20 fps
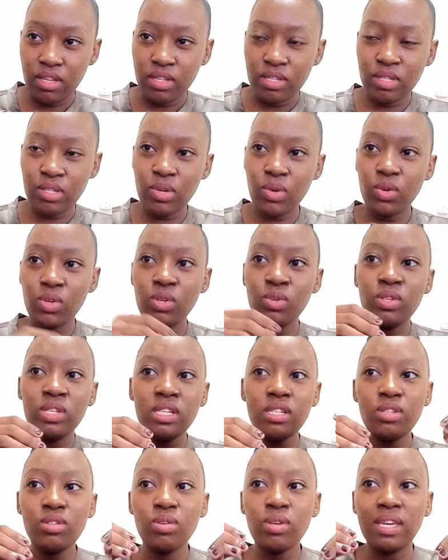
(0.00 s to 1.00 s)
so you
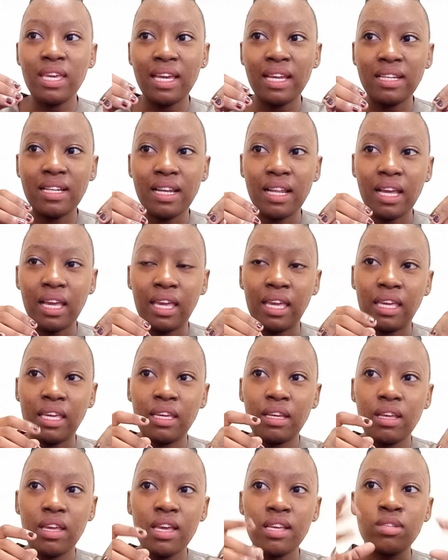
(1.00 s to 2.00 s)
need to get like
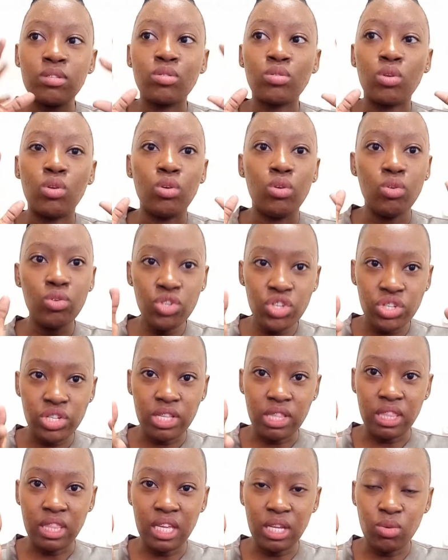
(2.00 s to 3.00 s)
a
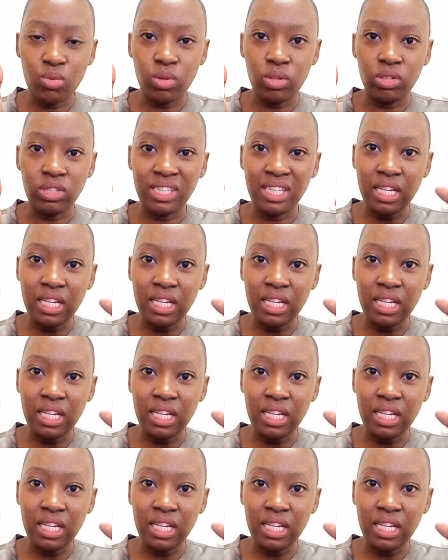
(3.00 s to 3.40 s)
solution that will